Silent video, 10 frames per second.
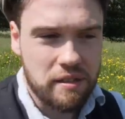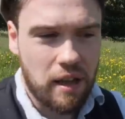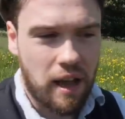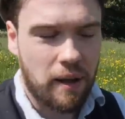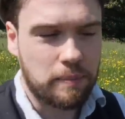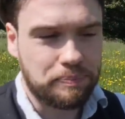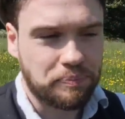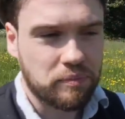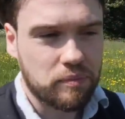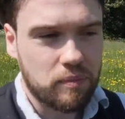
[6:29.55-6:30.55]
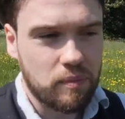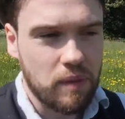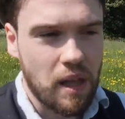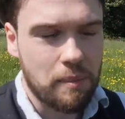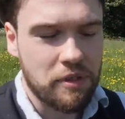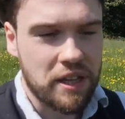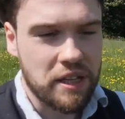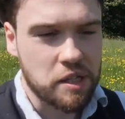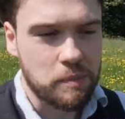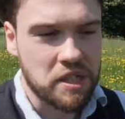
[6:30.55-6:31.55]
I'm
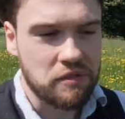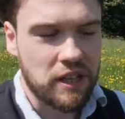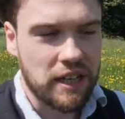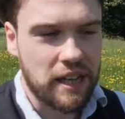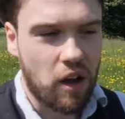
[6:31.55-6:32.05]
thinking specifically